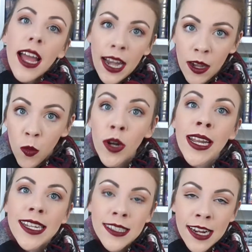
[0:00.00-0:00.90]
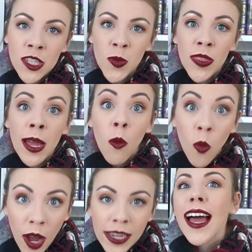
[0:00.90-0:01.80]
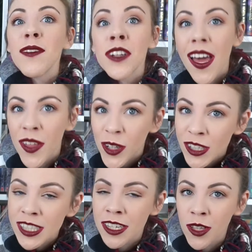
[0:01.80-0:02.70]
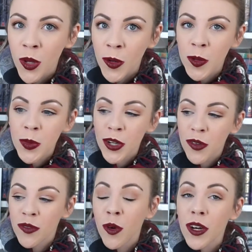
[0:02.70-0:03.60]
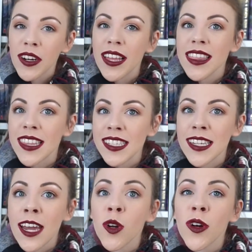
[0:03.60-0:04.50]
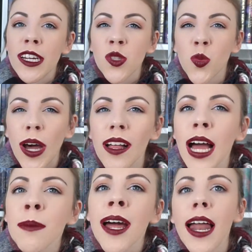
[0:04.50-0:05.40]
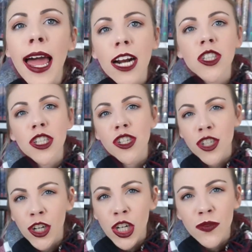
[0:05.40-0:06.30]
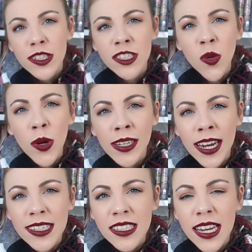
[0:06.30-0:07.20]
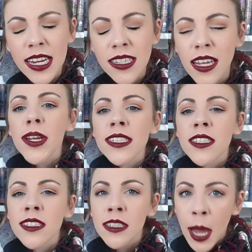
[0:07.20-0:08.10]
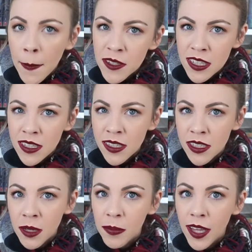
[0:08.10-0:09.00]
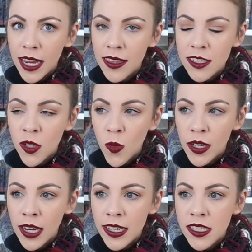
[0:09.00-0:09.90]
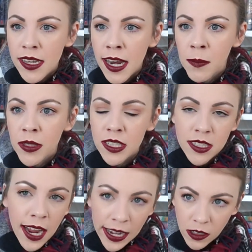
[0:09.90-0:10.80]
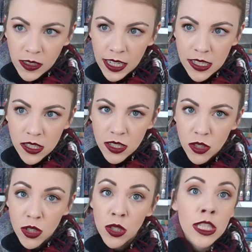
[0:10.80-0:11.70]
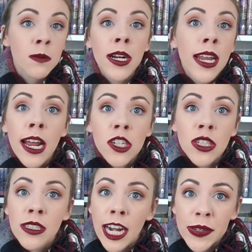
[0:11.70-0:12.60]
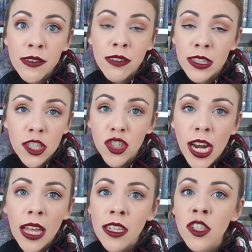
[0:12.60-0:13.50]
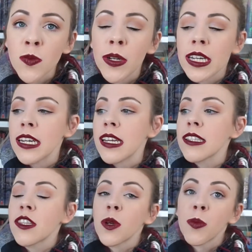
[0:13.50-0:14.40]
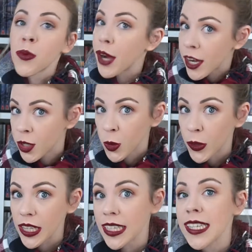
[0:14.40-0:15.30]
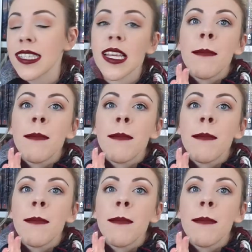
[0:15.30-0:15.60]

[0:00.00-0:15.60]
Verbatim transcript: And One Night Stand is one that won. I have another Christina Lauren book for this category as well. I'm not actually sure if this is a one night stand because the synopsis doesn't imply that's a one night stand, but the title does. So this might actually not even fit this challenge, but it is their brand new release,